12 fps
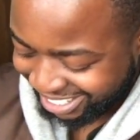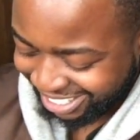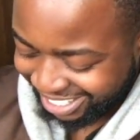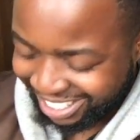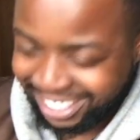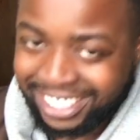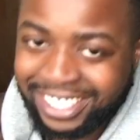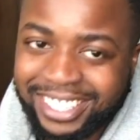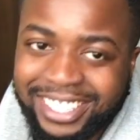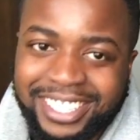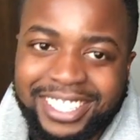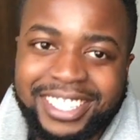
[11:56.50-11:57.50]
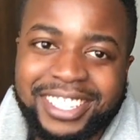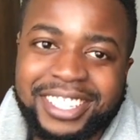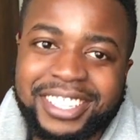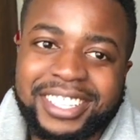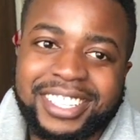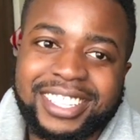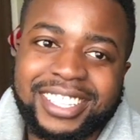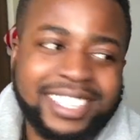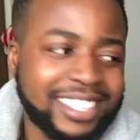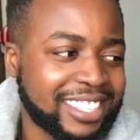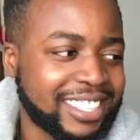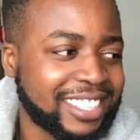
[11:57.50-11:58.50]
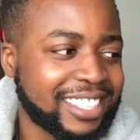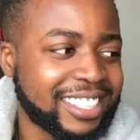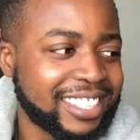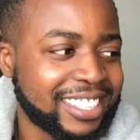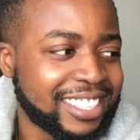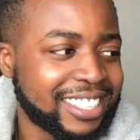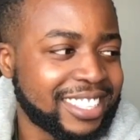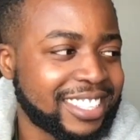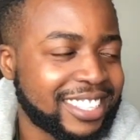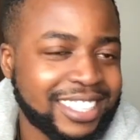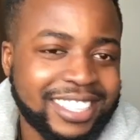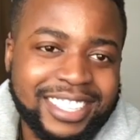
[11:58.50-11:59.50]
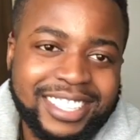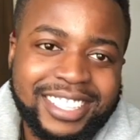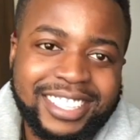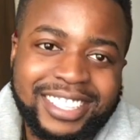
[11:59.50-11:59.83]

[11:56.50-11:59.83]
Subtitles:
No words are spoken by the person on screen.